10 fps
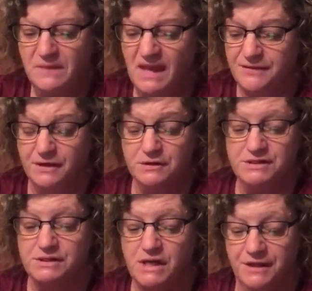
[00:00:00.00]
there is
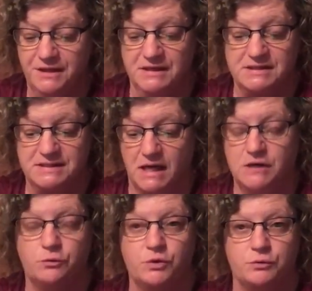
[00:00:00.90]
nothing
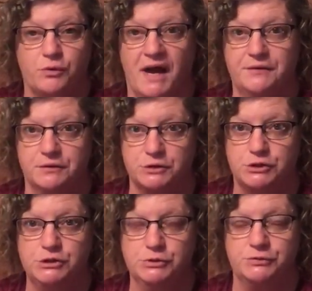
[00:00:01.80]
Satan would rather
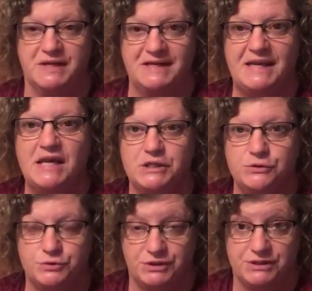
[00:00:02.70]
do than get you
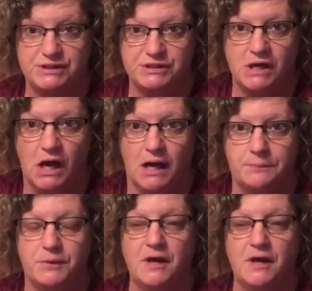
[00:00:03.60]
to stop